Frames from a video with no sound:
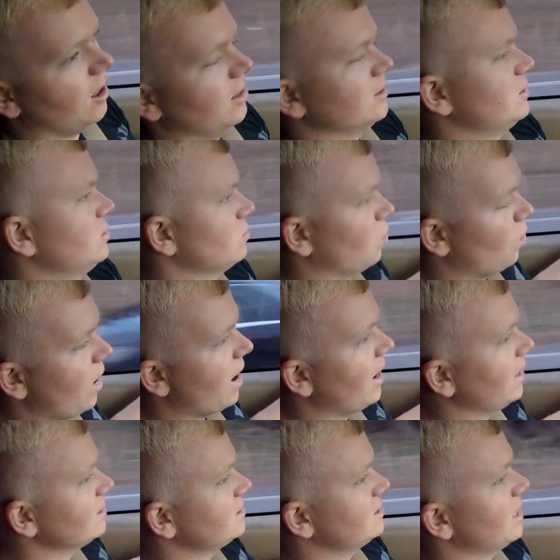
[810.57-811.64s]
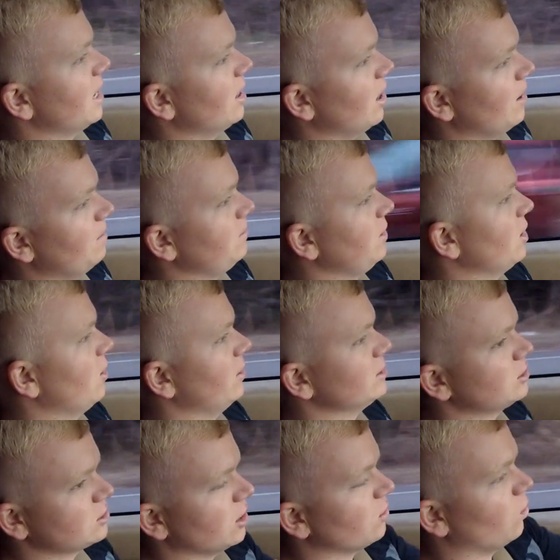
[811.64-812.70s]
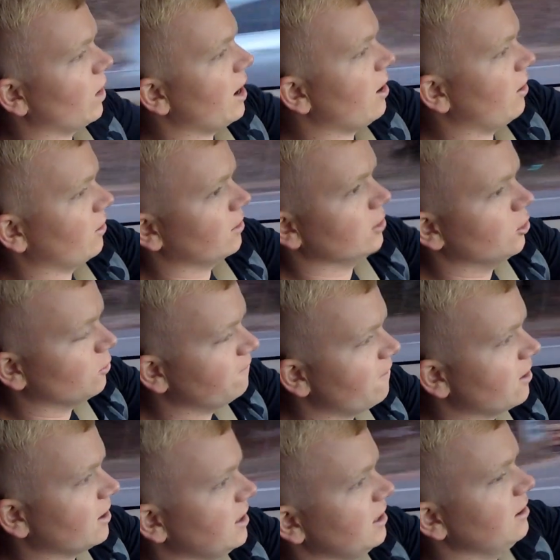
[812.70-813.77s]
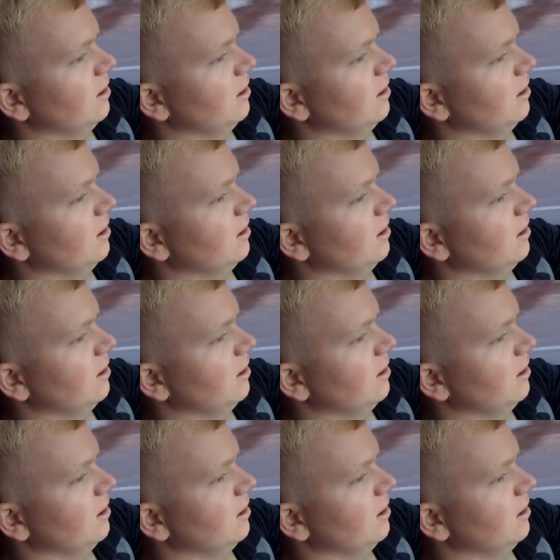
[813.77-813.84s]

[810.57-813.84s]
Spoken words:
this wide setup. It's going to wear a little funky,